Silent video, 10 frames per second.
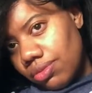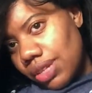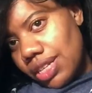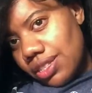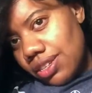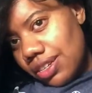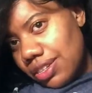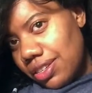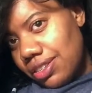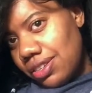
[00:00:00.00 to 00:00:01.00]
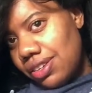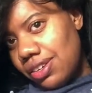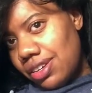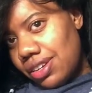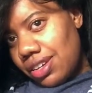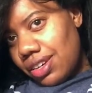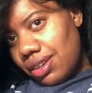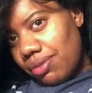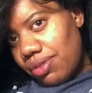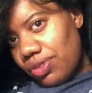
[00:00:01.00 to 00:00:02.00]
That's it.
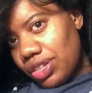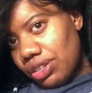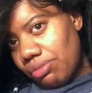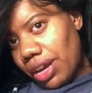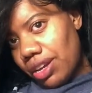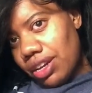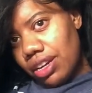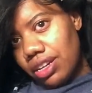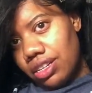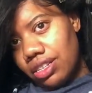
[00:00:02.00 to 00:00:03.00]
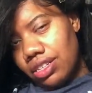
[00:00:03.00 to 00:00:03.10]
I'm gonna finish my hair,